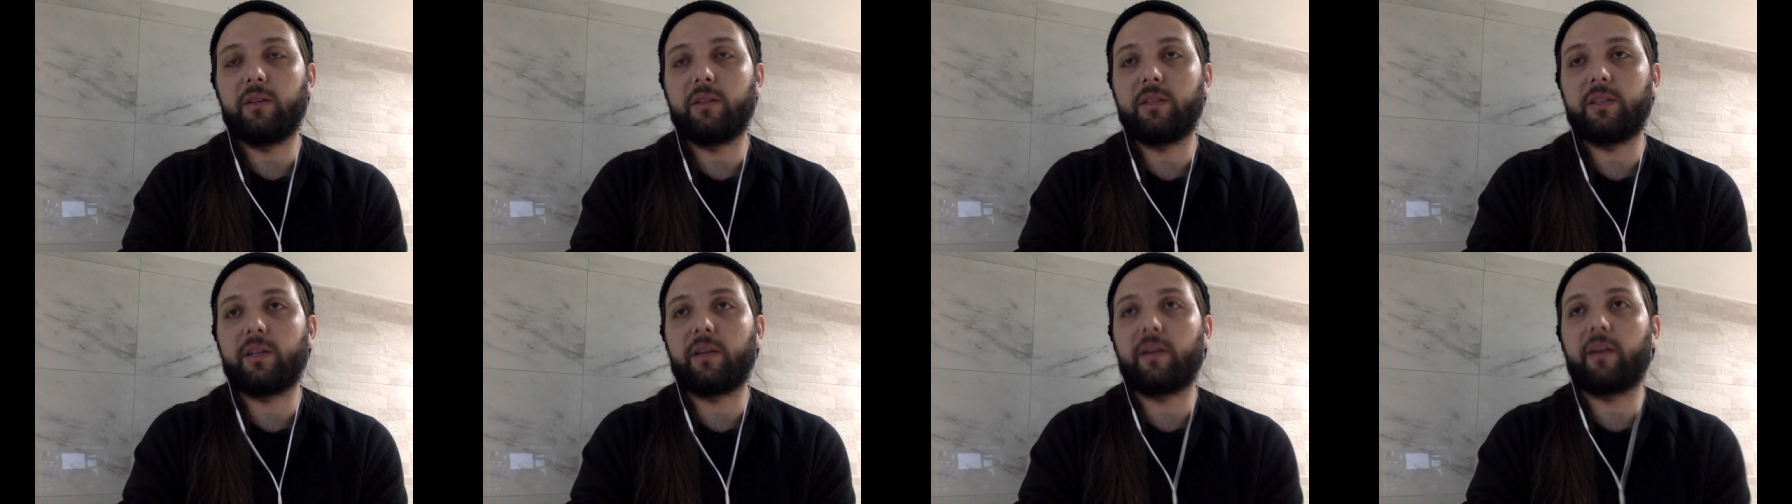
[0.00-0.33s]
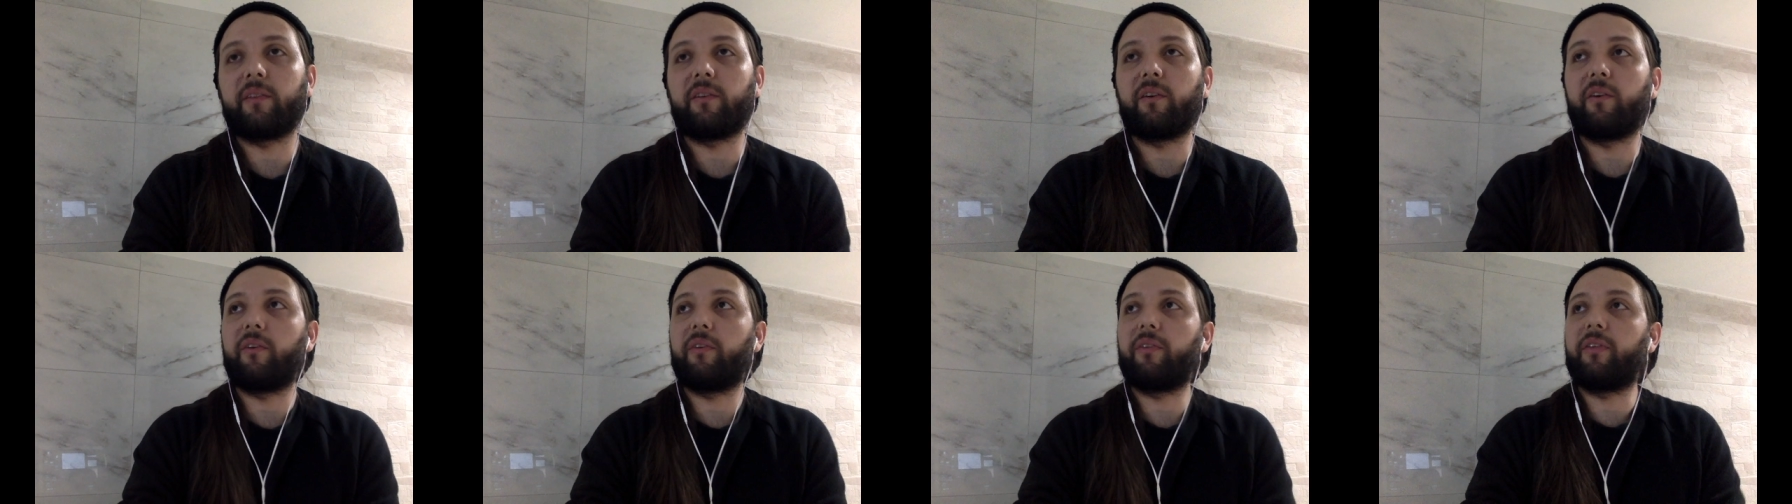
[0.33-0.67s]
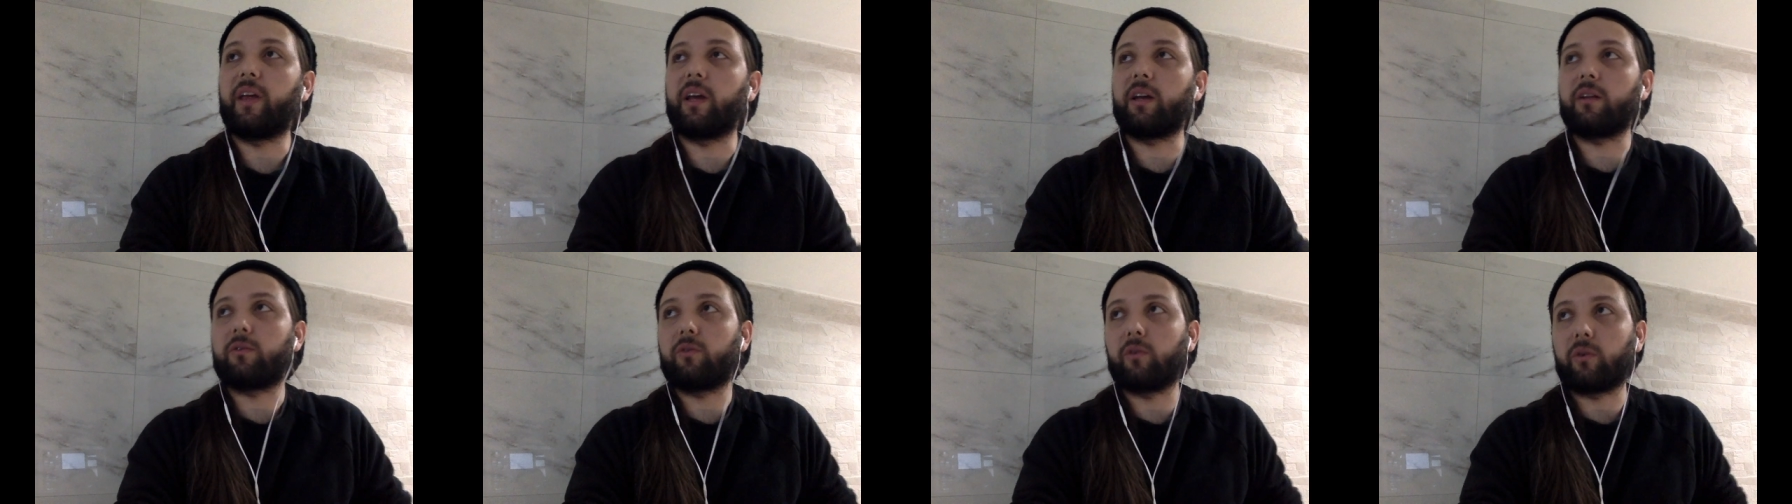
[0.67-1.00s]
is another
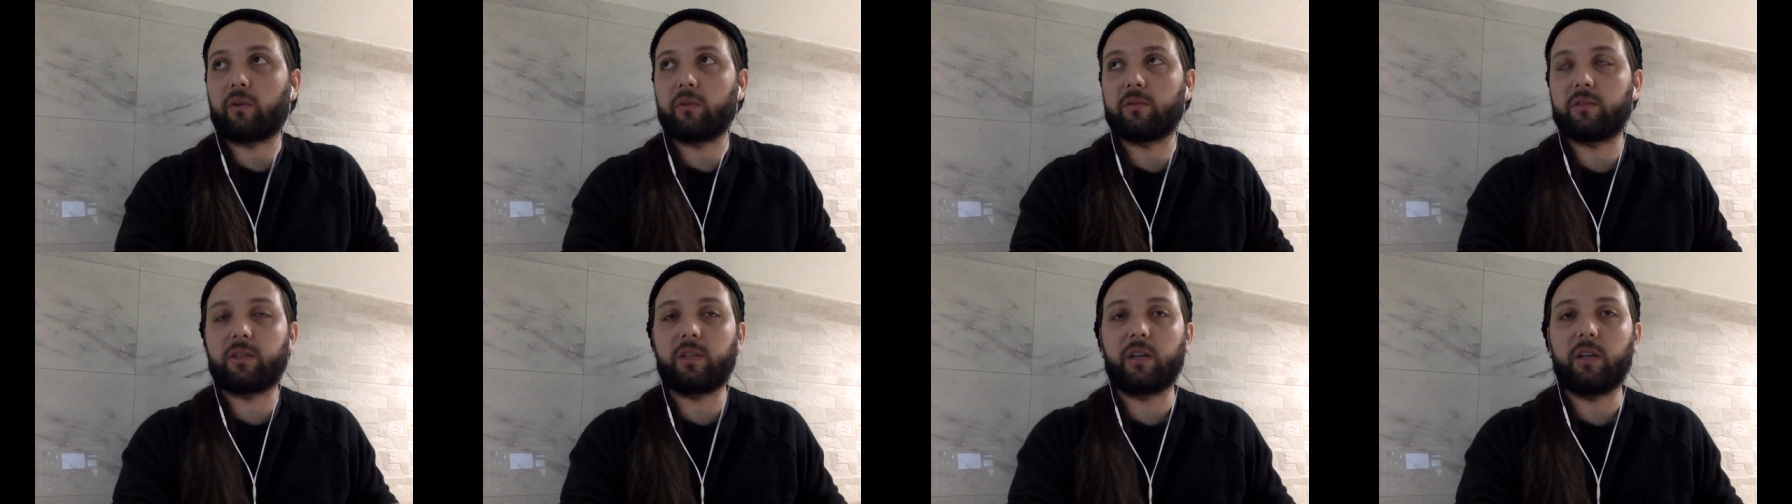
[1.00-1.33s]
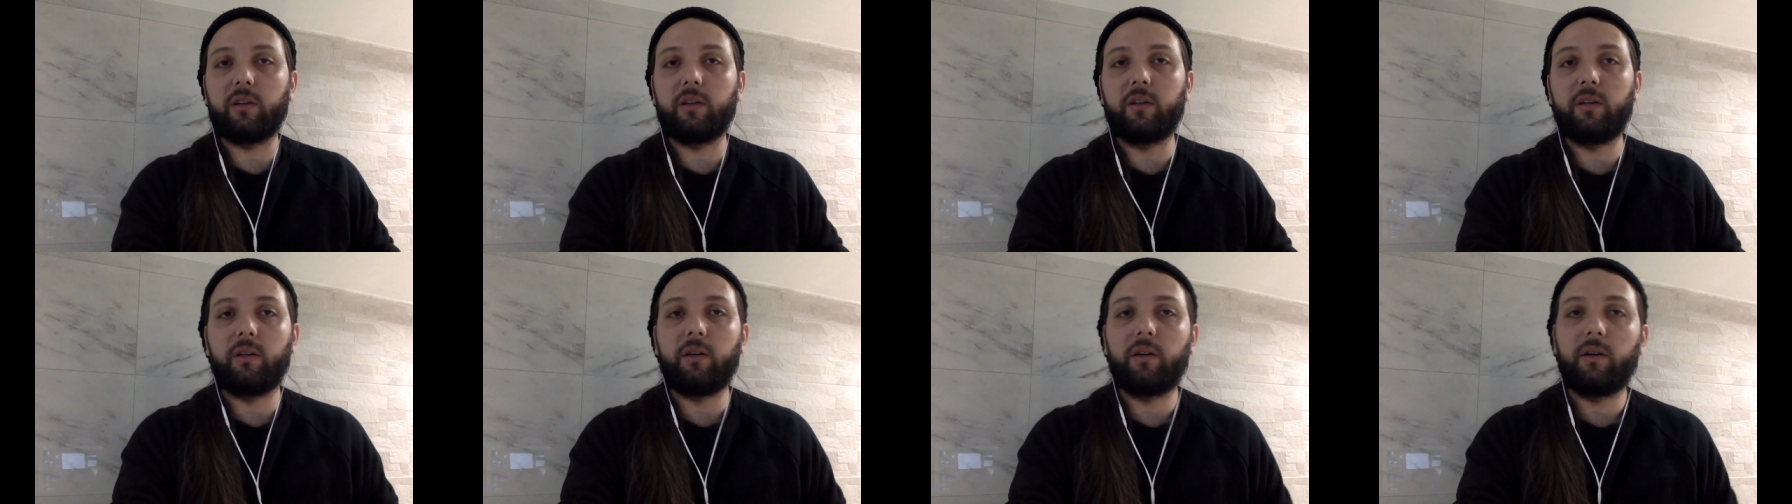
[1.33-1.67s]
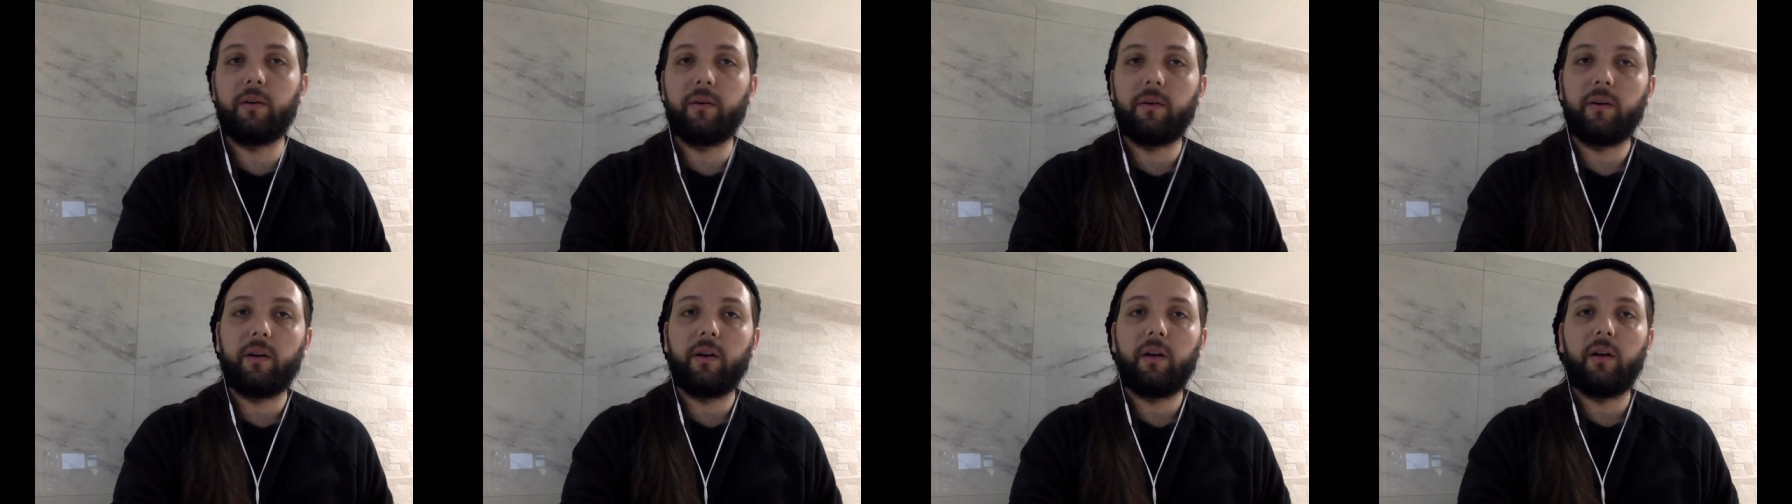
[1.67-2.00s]
thing to consider.
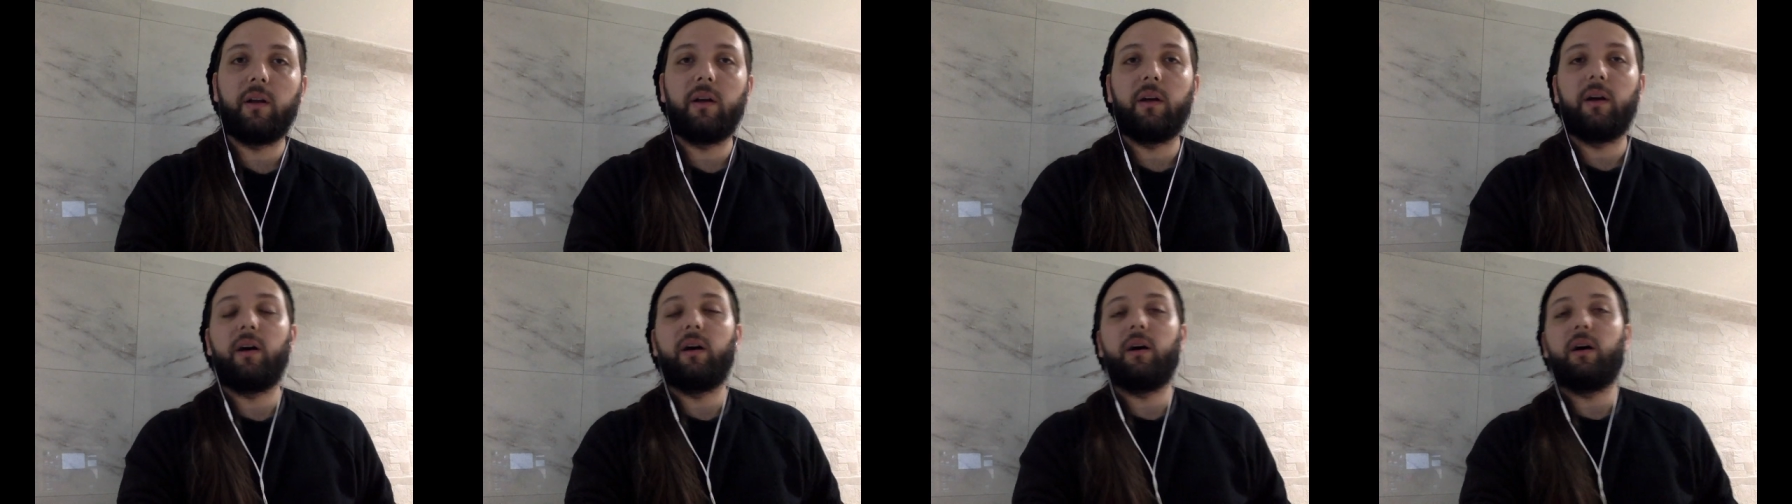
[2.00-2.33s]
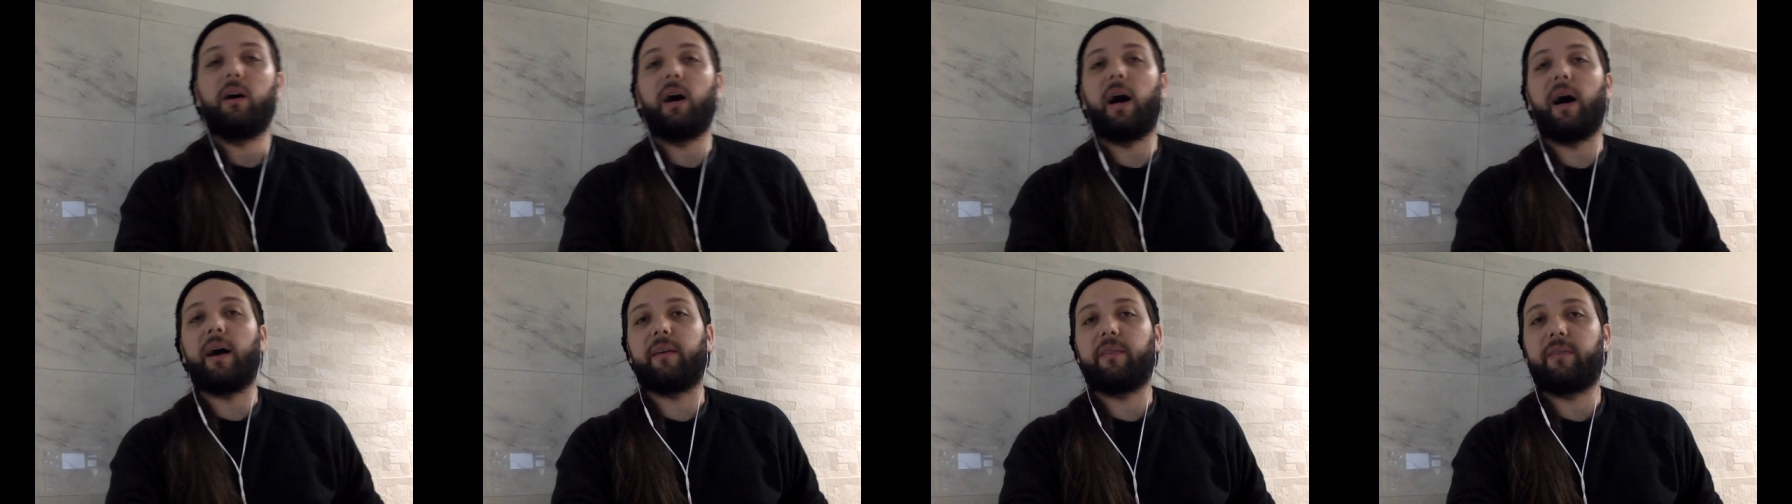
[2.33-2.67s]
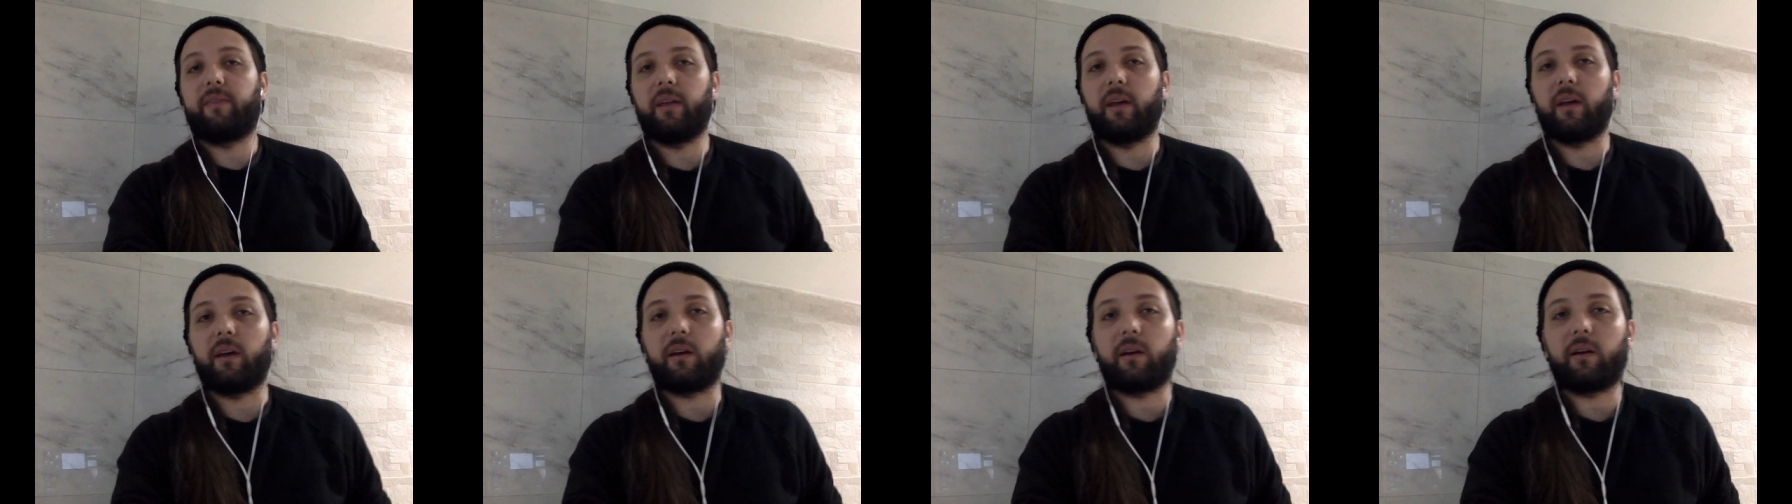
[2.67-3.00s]
I
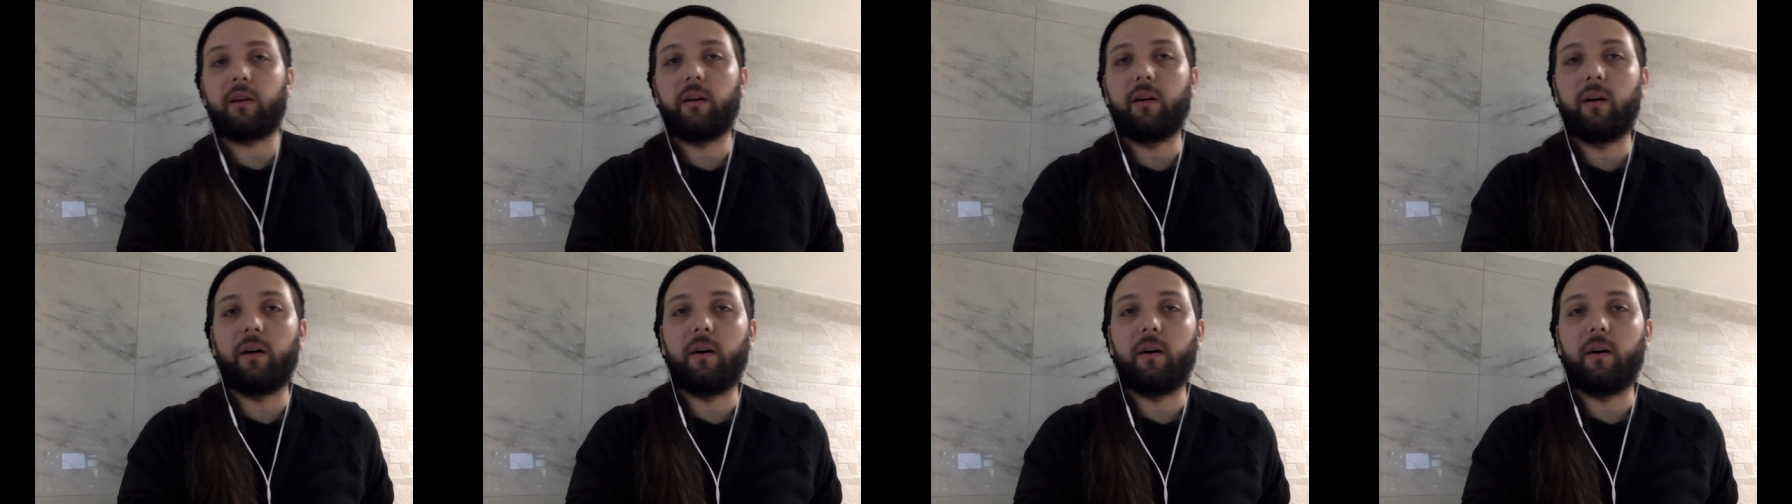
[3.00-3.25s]
think,